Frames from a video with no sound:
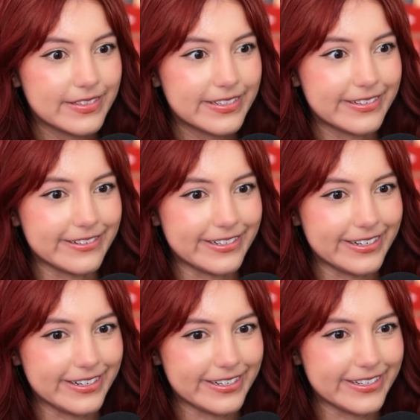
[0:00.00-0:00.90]

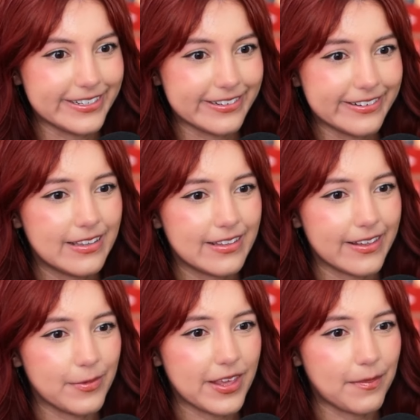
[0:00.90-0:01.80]
God.
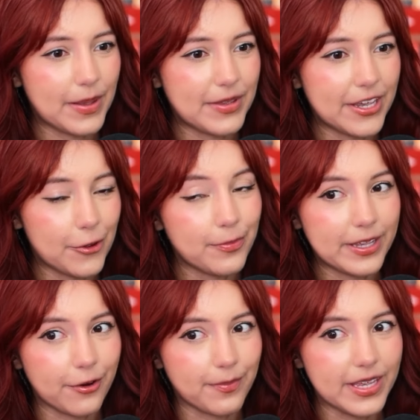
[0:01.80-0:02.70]
Seems like maybe he'll
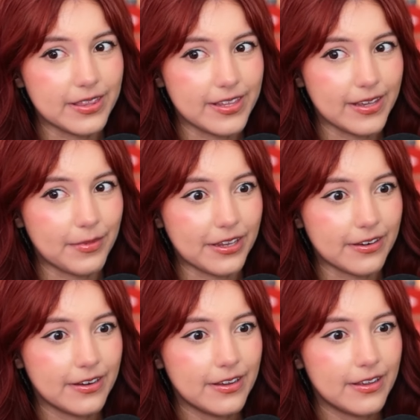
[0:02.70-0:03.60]
be our main
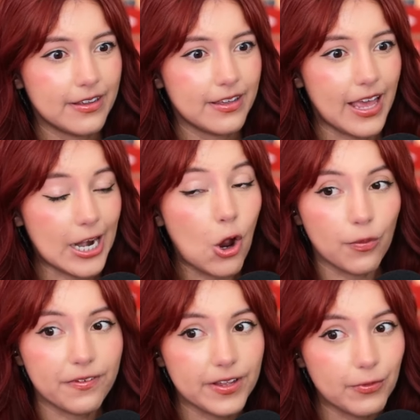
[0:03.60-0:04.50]
demon. And
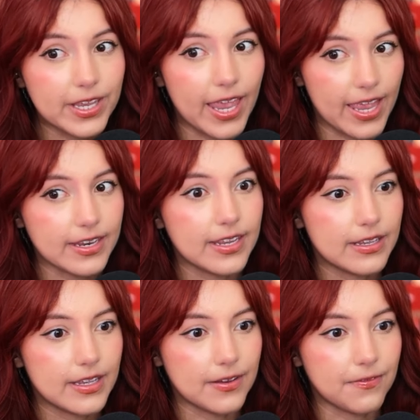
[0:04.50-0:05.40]
hopefully we can
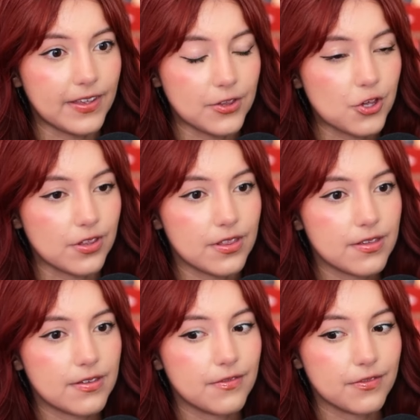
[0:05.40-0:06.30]
get
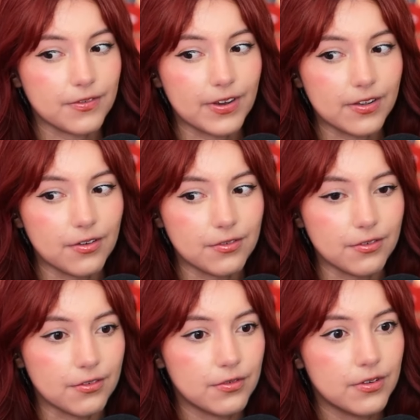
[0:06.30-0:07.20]
vengeance for Rengoku.